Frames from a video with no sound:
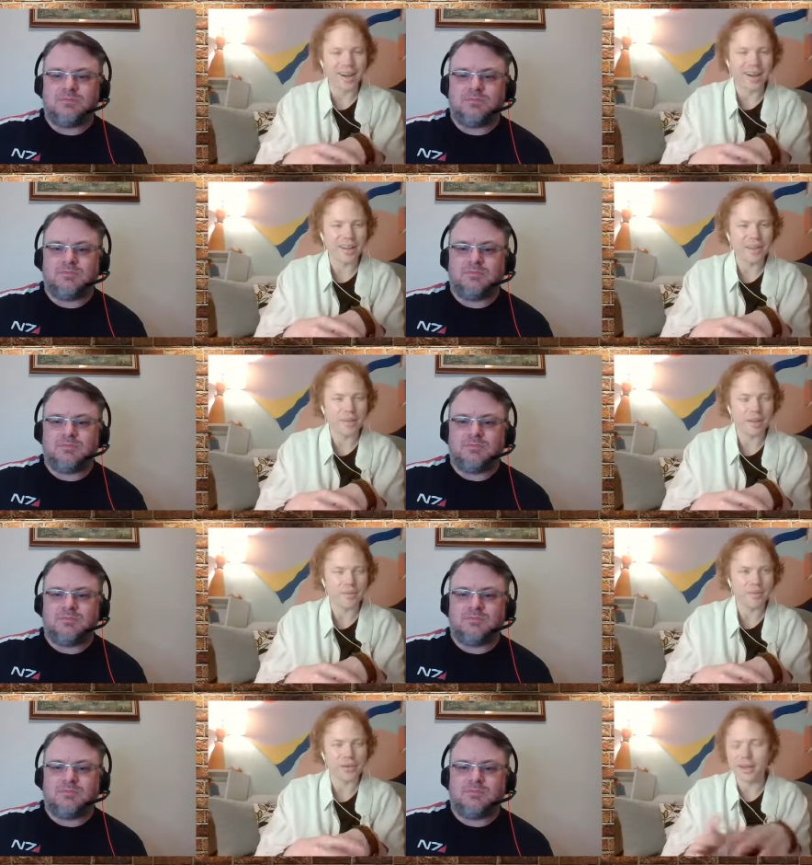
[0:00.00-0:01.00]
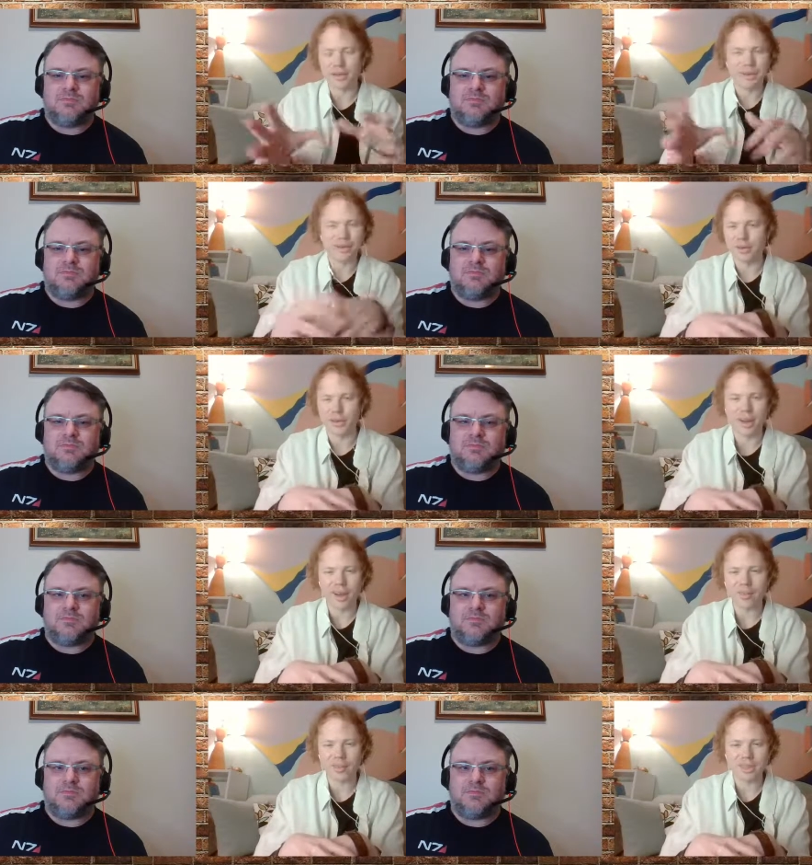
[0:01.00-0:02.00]
Speaker 1: uh, for anyone who's already got
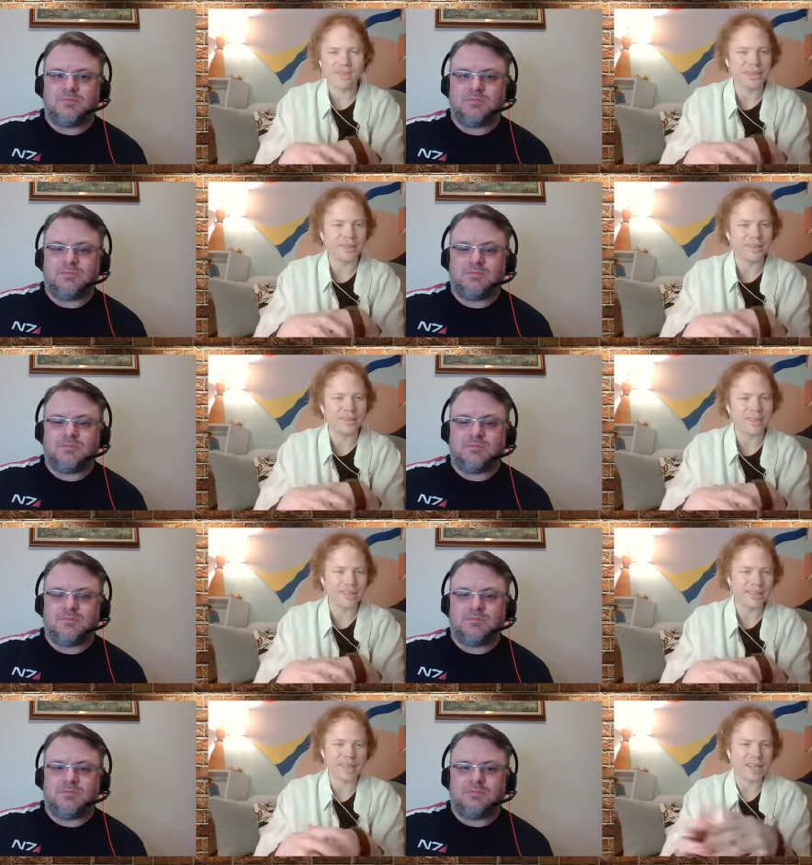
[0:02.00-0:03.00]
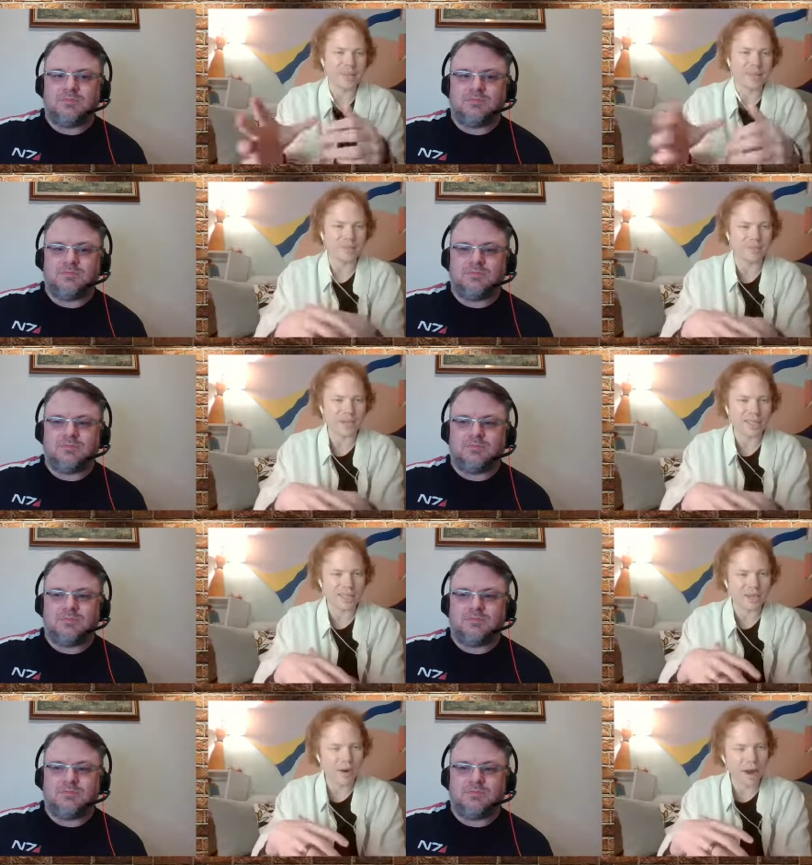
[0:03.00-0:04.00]
Apple TV, then, then I think it's pretty
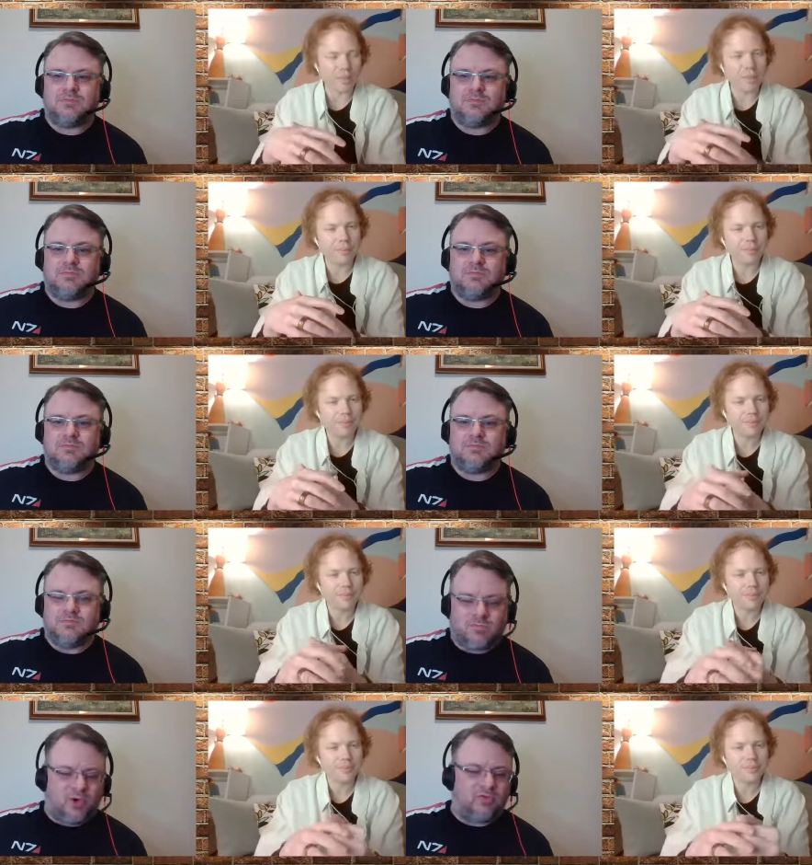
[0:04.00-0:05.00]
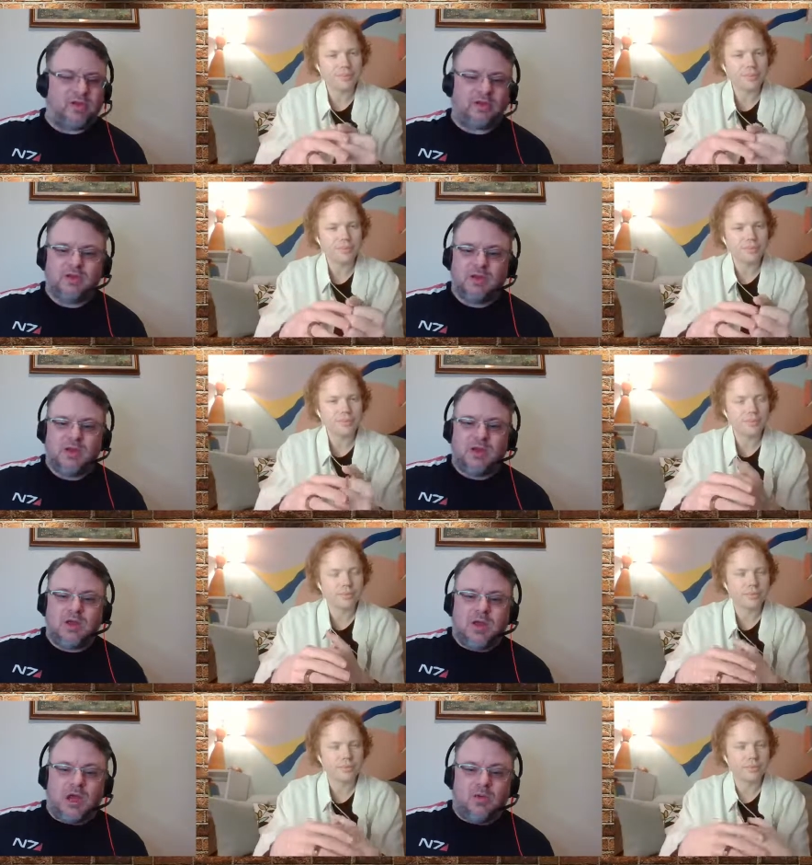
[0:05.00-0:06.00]
easy to grab. Perfect.
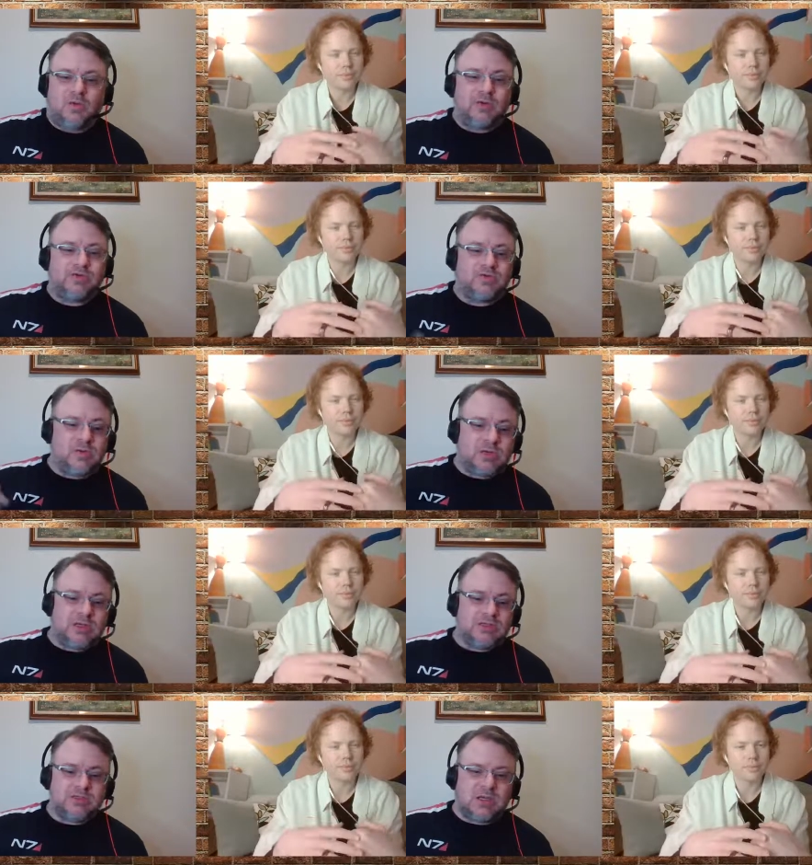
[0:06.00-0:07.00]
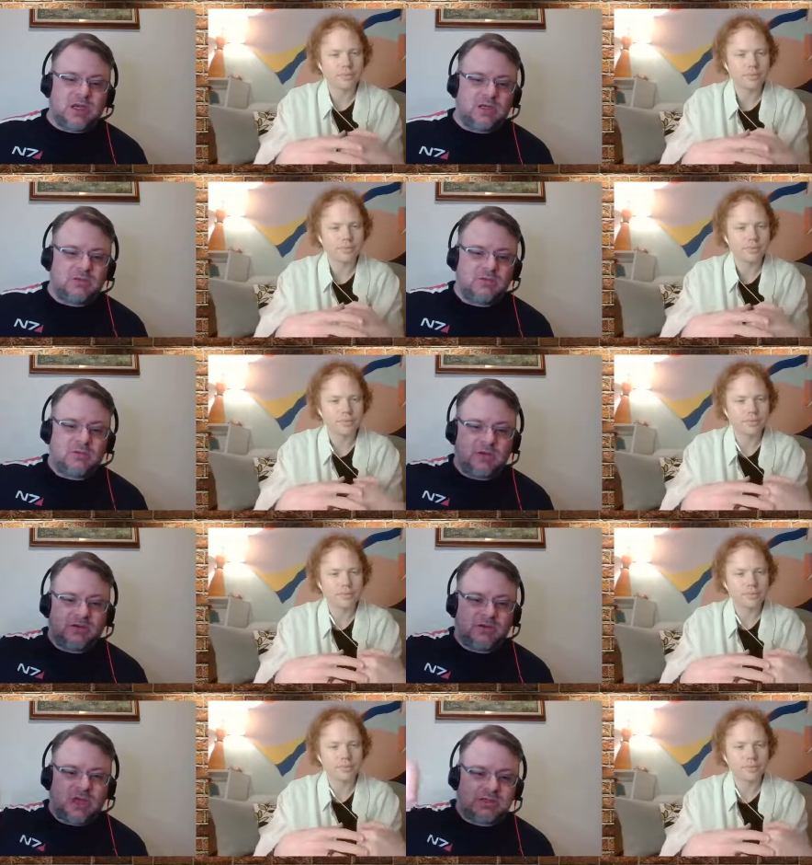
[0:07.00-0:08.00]
Speaker 2: Uh, well, thanks for joining us. Uh,
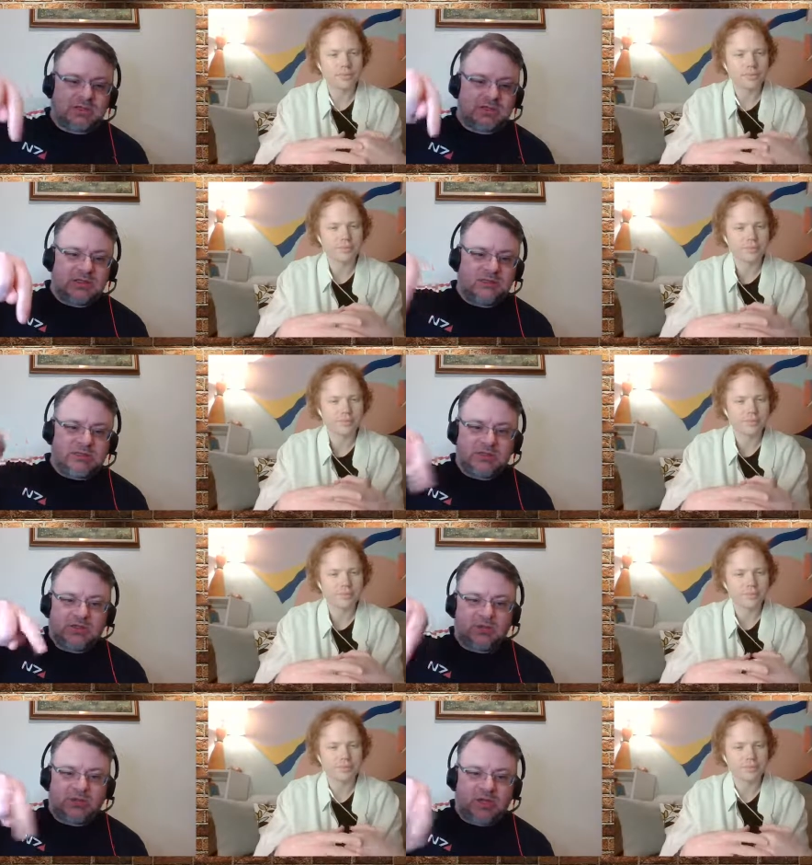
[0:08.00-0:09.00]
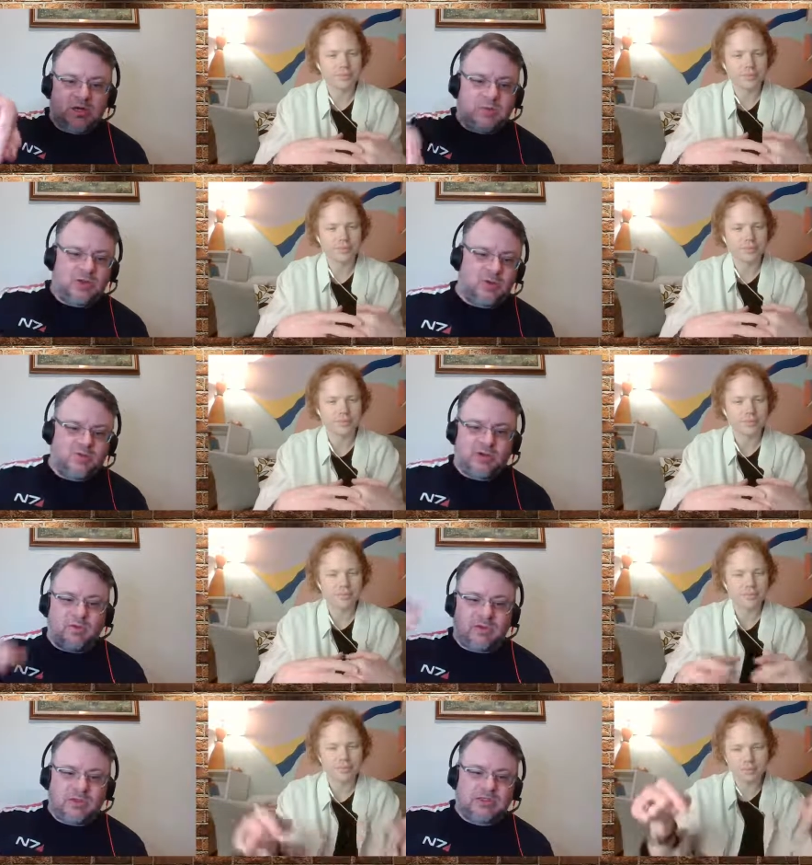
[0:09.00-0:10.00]
as you guys can see, what's scrolling down below. If you
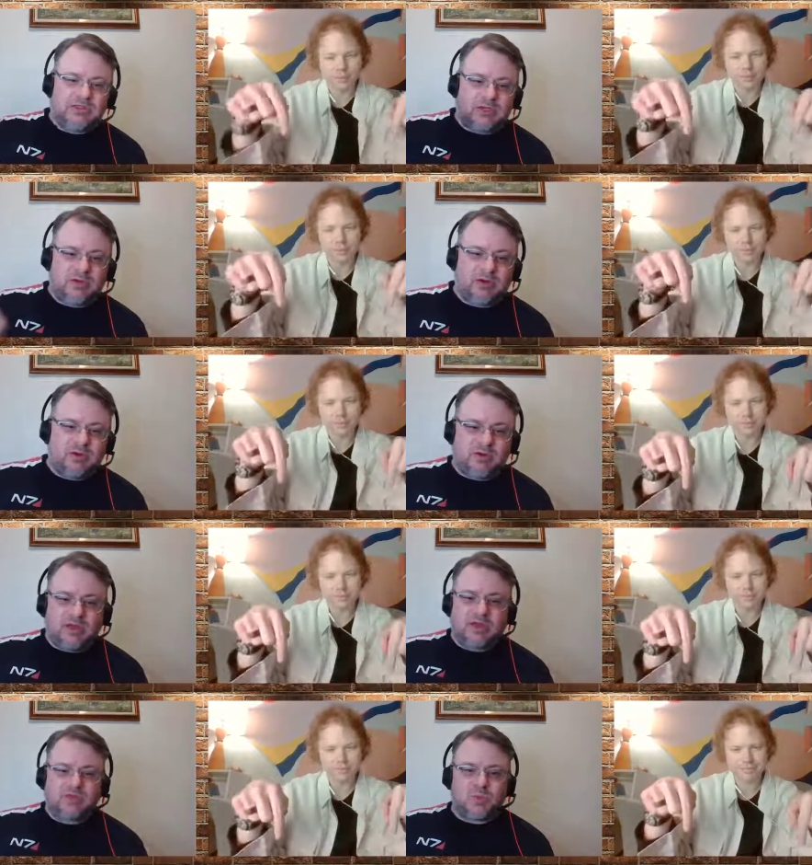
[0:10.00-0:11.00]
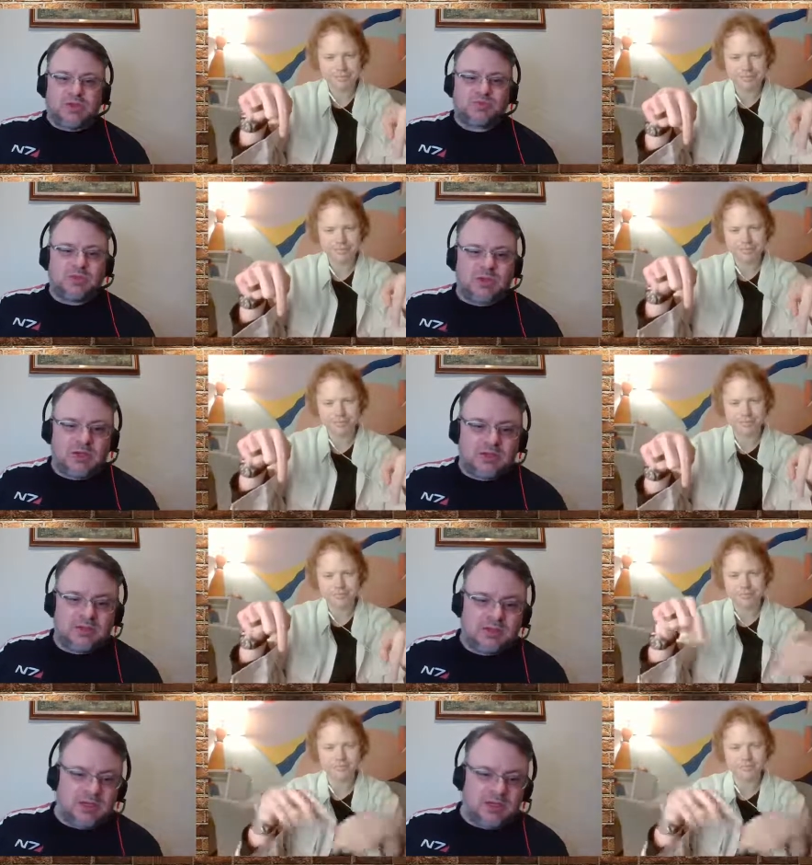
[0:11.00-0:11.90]
want to check out anything else Wes related,